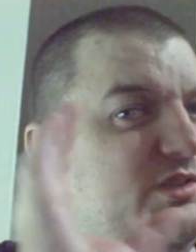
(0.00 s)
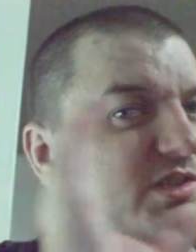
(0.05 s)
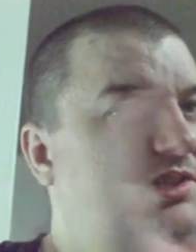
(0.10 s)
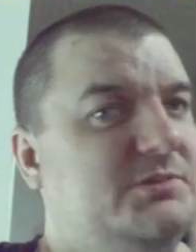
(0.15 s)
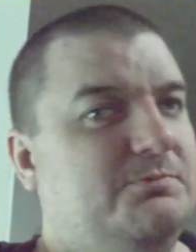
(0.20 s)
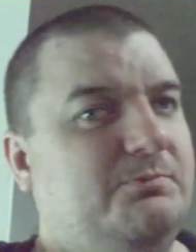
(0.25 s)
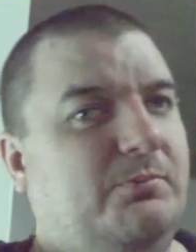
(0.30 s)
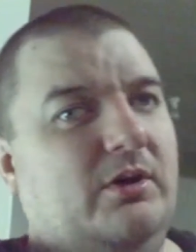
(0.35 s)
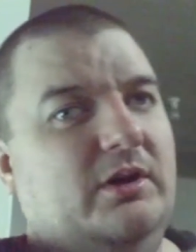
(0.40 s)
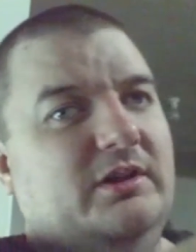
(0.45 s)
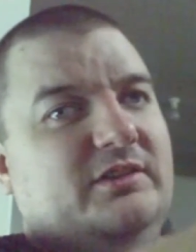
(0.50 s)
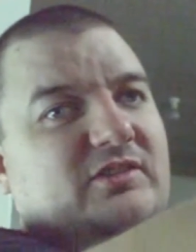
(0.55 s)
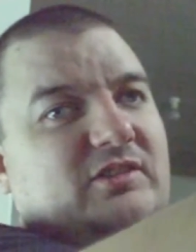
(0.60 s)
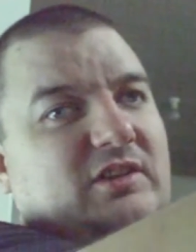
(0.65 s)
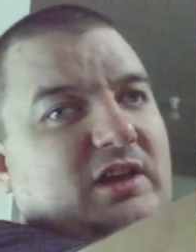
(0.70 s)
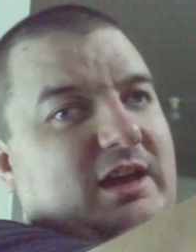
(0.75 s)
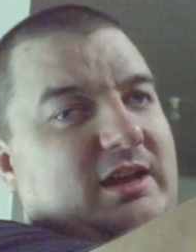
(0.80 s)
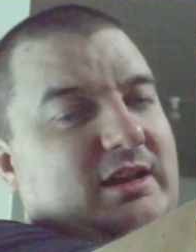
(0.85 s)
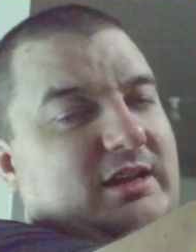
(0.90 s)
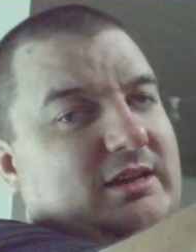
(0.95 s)

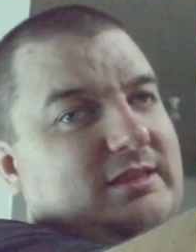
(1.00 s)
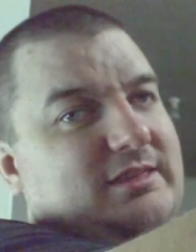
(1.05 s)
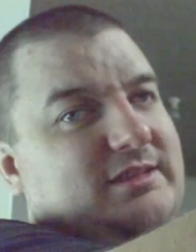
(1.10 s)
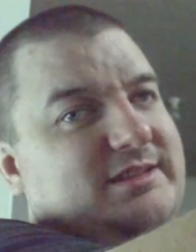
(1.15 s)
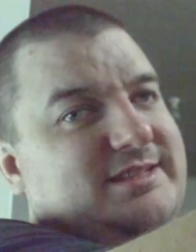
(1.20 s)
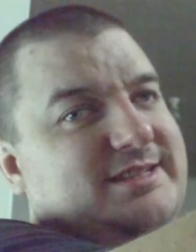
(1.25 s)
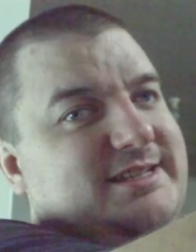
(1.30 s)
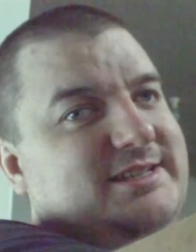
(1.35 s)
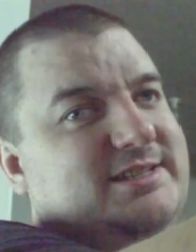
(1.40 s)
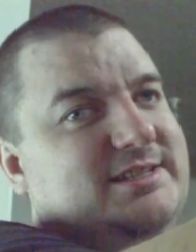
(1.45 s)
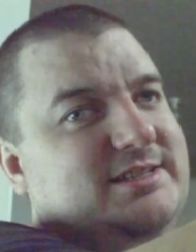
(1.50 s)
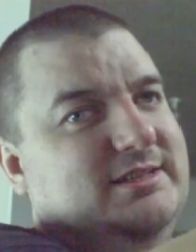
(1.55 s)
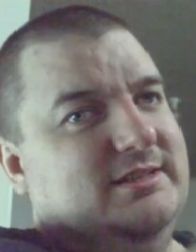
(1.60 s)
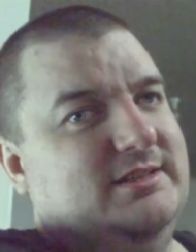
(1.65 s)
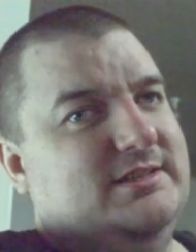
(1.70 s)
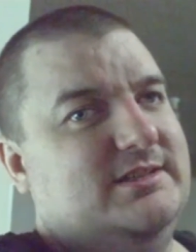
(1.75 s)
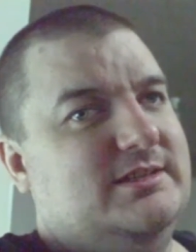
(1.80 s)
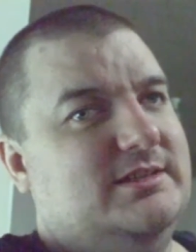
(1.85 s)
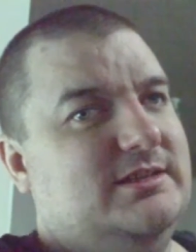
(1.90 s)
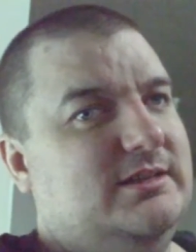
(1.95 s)
spots Eddie in the
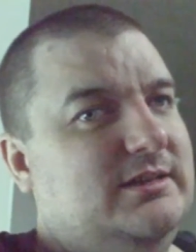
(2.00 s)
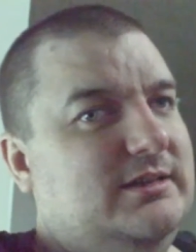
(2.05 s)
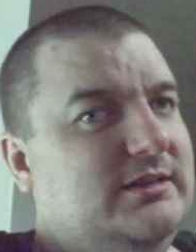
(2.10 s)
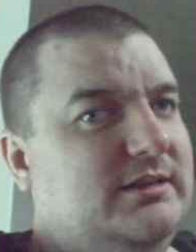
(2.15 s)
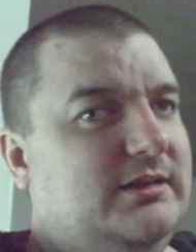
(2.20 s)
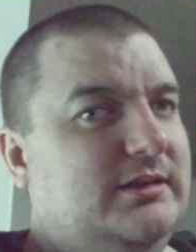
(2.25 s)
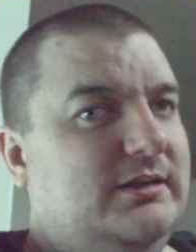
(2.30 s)
distance